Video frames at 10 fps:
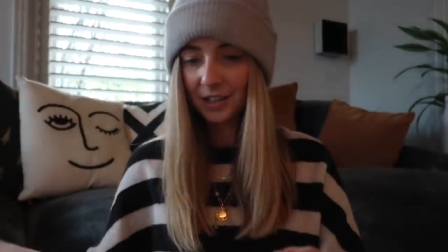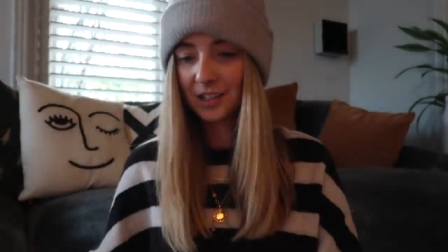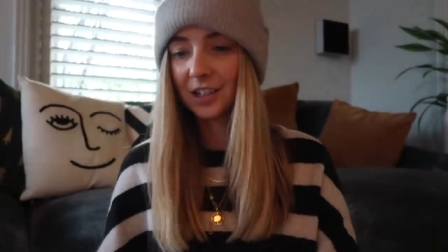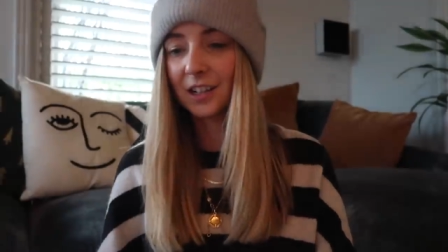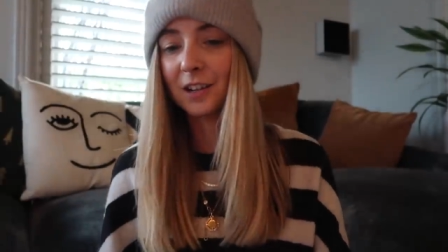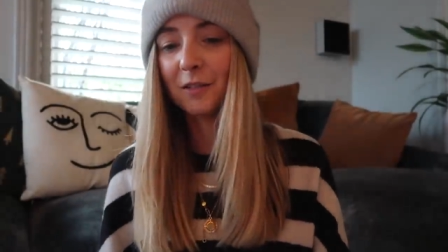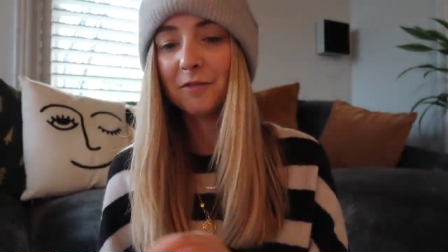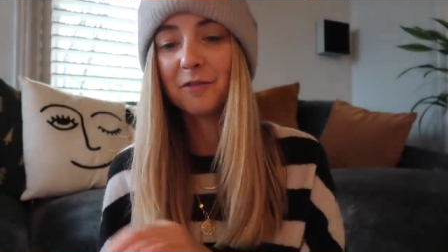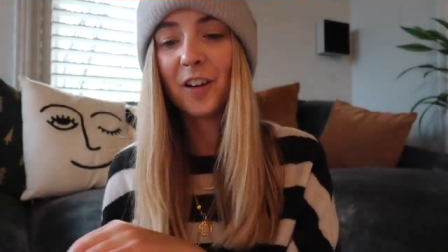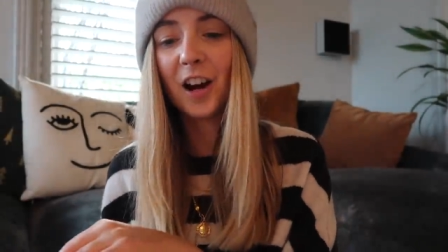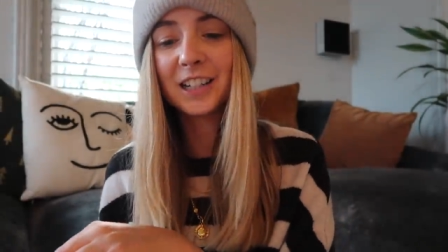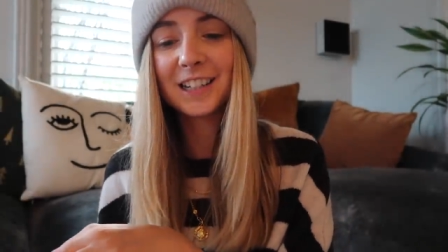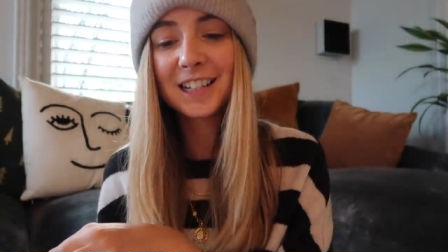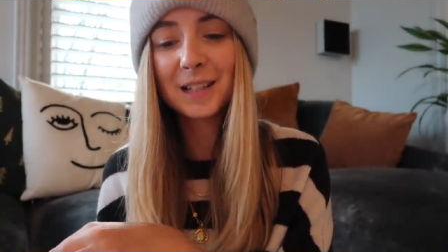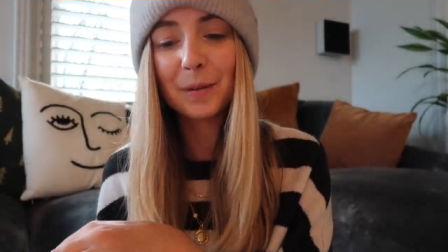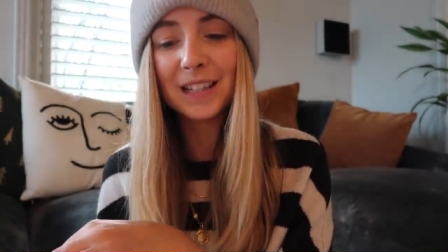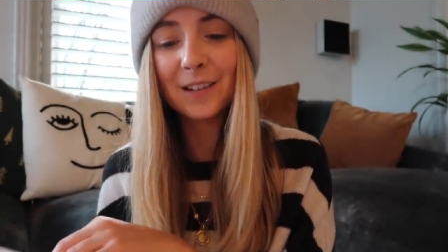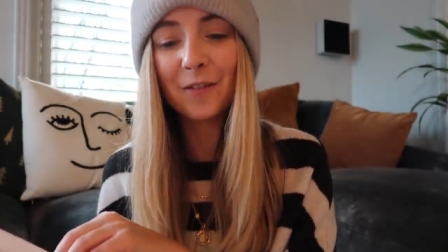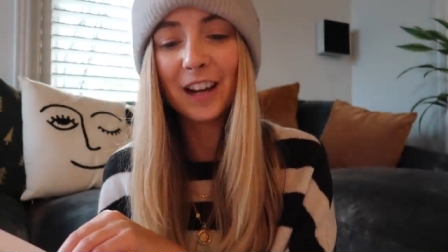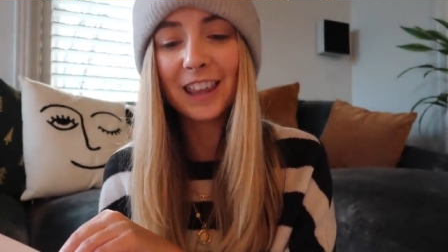to find
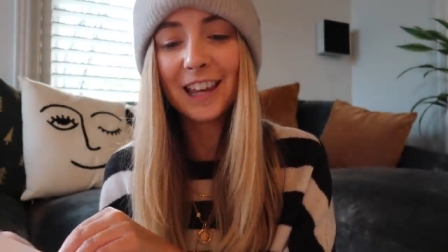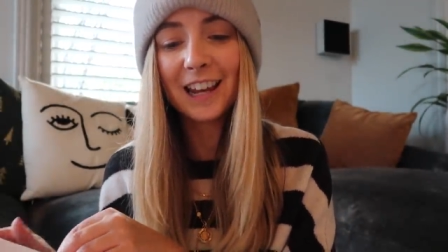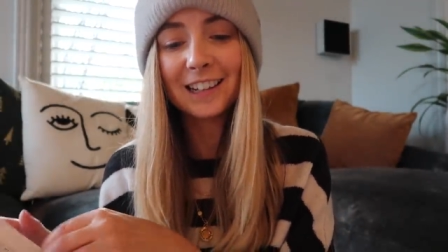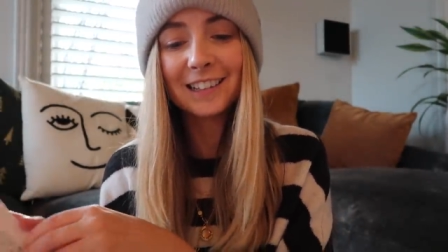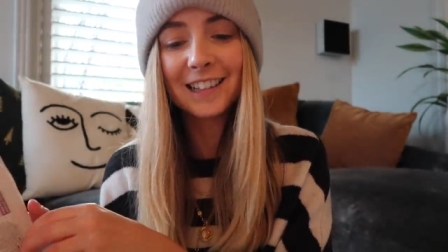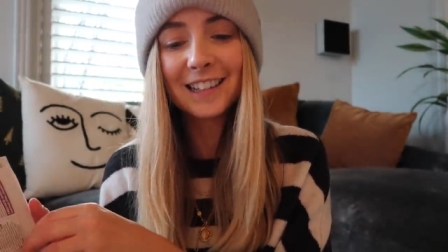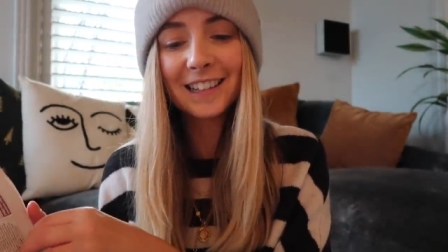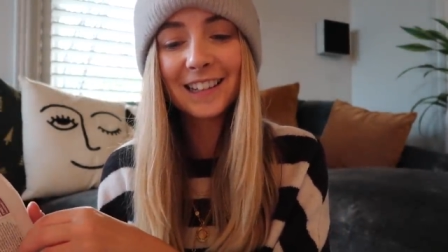specific things,